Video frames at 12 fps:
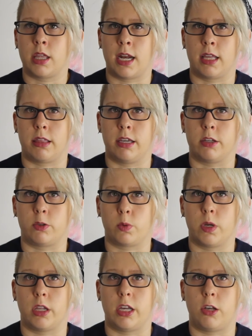that I think
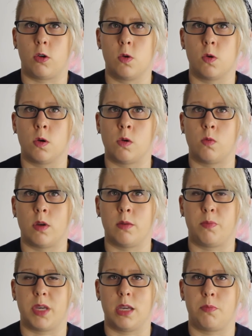it's really cool
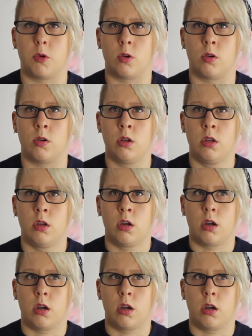when people